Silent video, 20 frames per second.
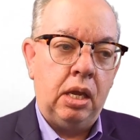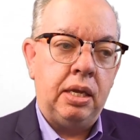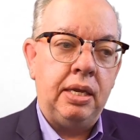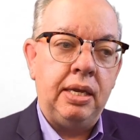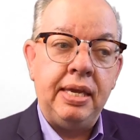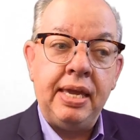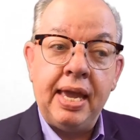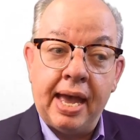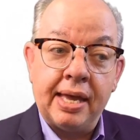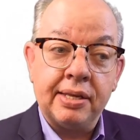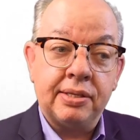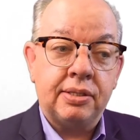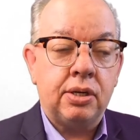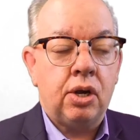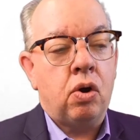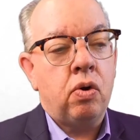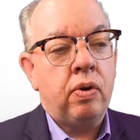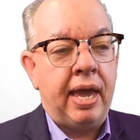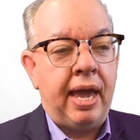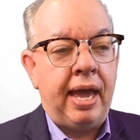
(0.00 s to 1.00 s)

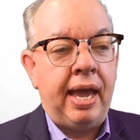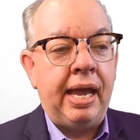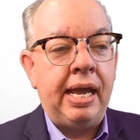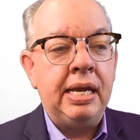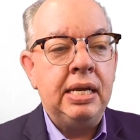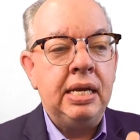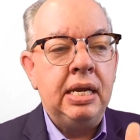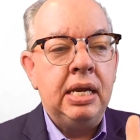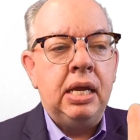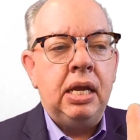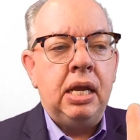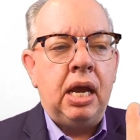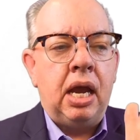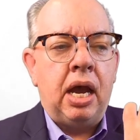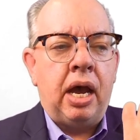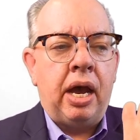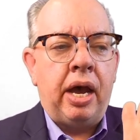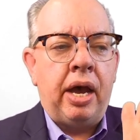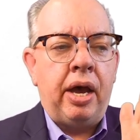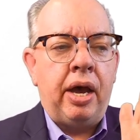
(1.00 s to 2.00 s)
Yes, okay.
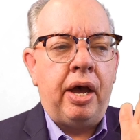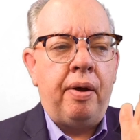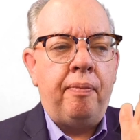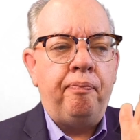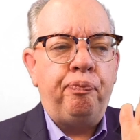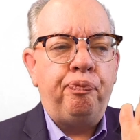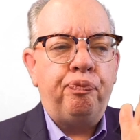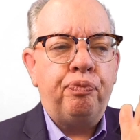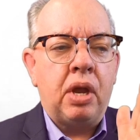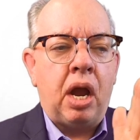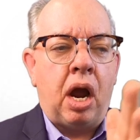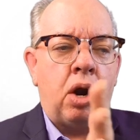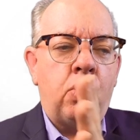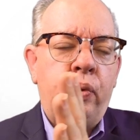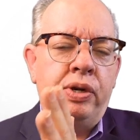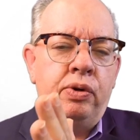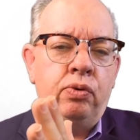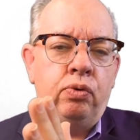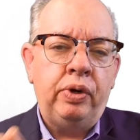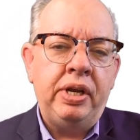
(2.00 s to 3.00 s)
Are
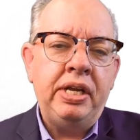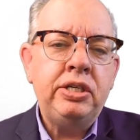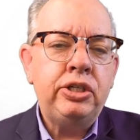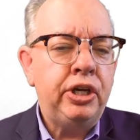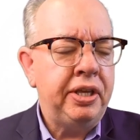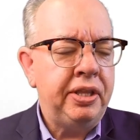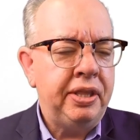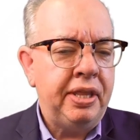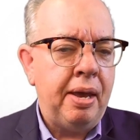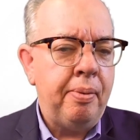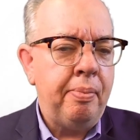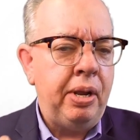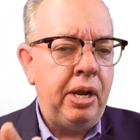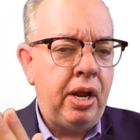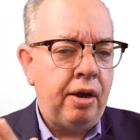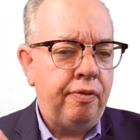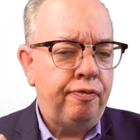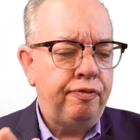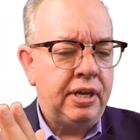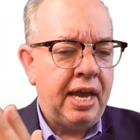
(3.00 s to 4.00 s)
we reaching them
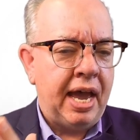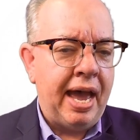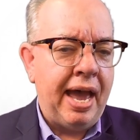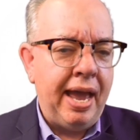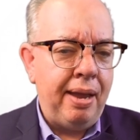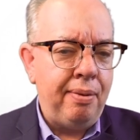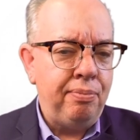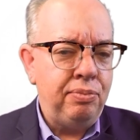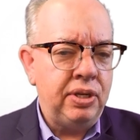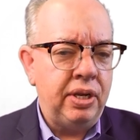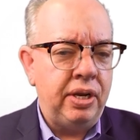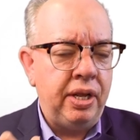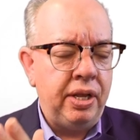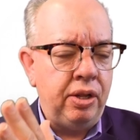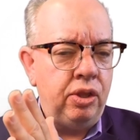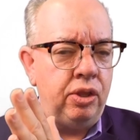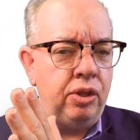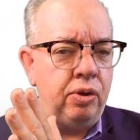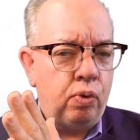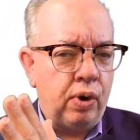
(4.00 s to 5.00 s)
enough times and
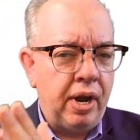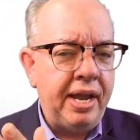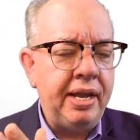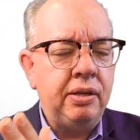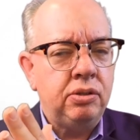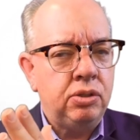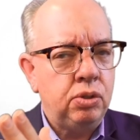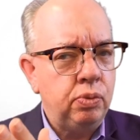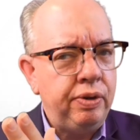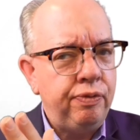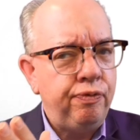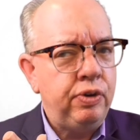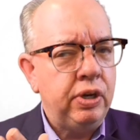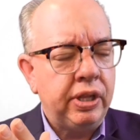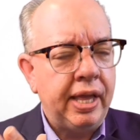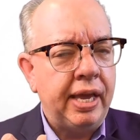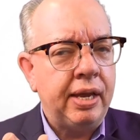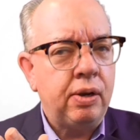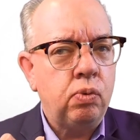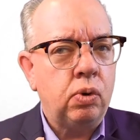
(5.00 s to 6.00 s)
in the right, do we
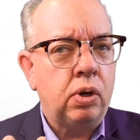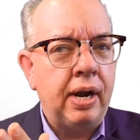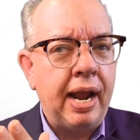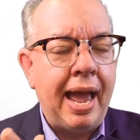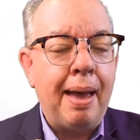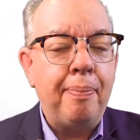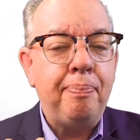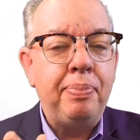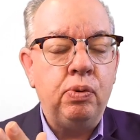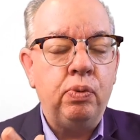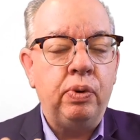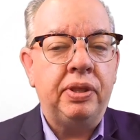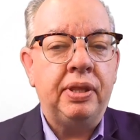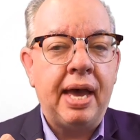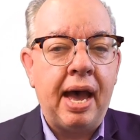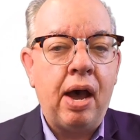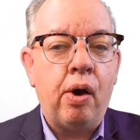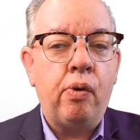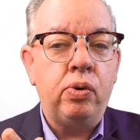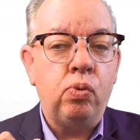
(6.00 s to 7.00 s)
feel like we're happy with
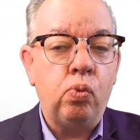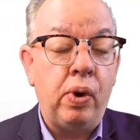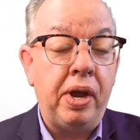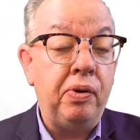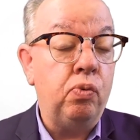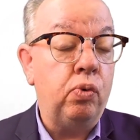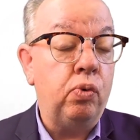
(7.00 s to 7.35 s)
how and when